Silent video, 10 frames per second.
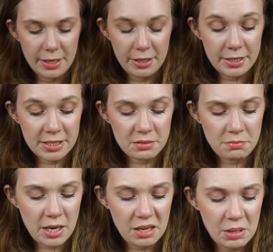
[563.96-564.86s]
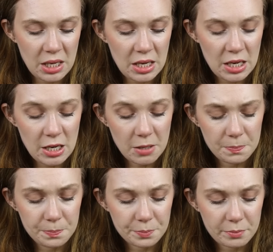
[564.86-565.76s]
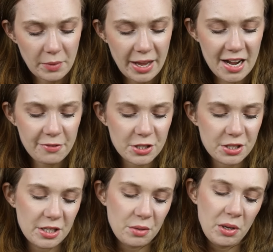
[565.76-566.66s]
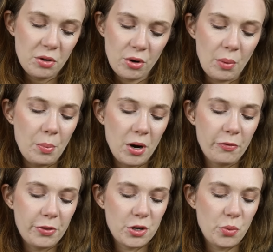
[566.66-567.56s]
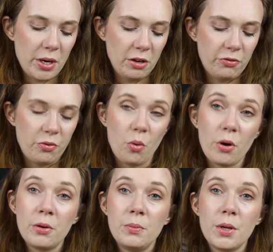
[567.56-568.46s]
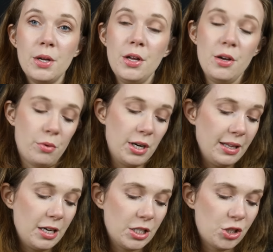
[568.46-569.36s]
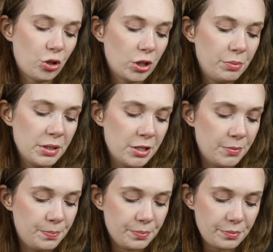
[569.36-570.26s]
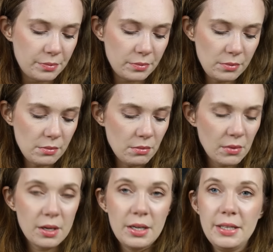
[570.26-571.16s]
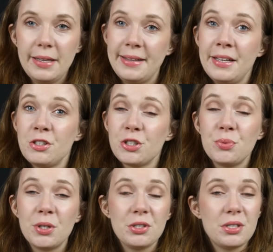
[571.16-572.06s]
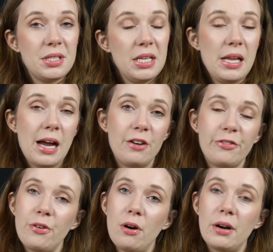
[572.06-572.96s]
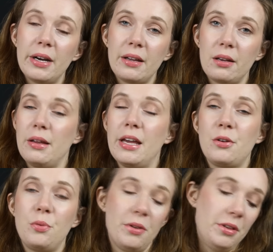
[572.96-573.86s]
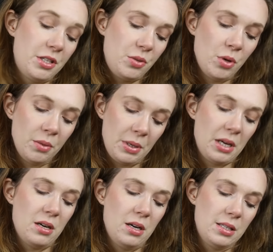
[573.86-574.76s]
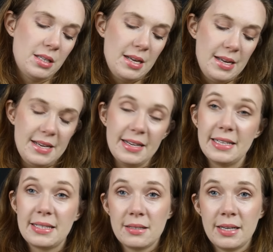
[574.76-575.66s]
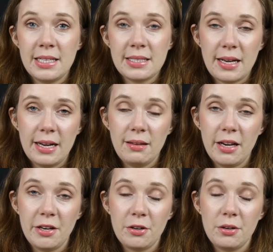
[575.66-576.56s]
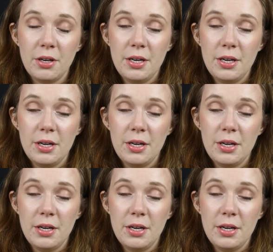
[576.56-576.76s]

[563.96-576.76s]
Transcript: It is maybe half a centimeter above the 24 where I last sharpened. And I just want to see how far I can get with this one because it's a nice eyeliner